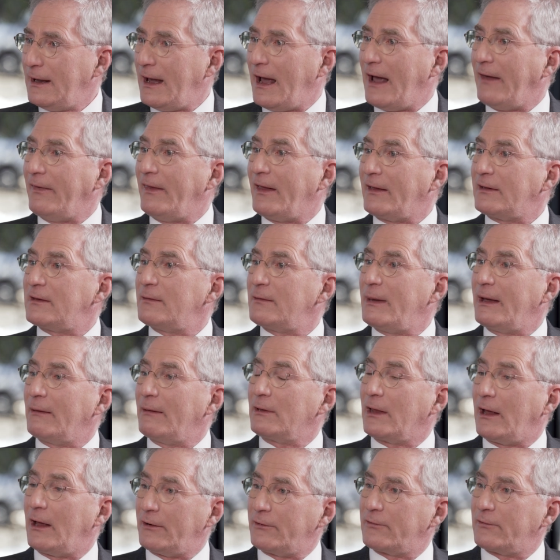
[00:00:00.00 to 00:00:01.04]
and then to be
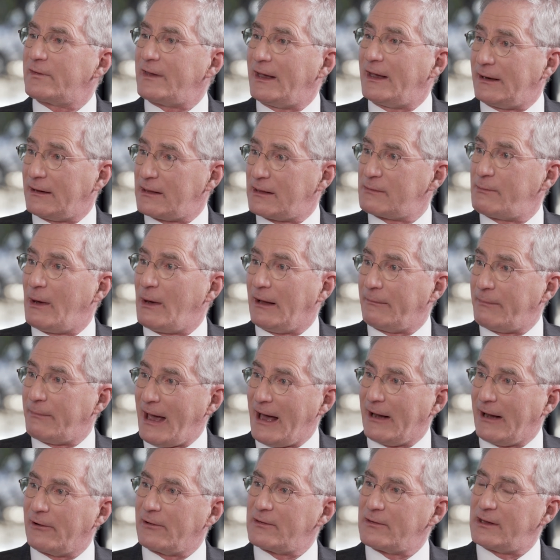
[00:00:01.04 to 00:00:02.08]
able to understand and spot
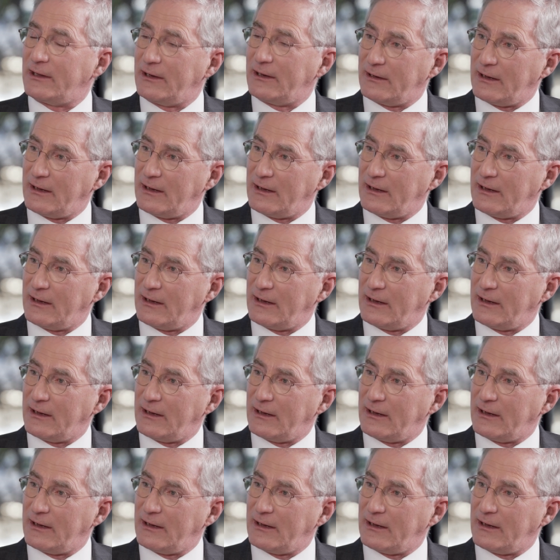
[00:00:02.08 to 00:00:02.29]
patterns and